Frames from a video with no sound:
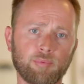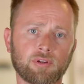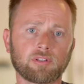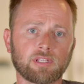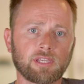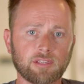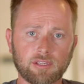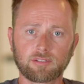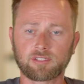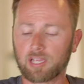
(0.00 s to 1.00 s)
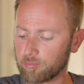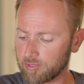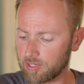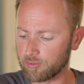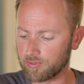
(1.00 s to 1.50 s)
put a link down
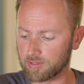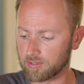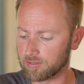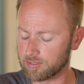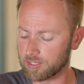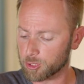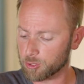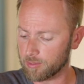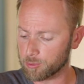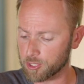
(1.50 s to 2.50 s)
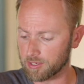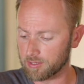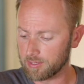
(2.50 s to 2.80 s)
below in the description,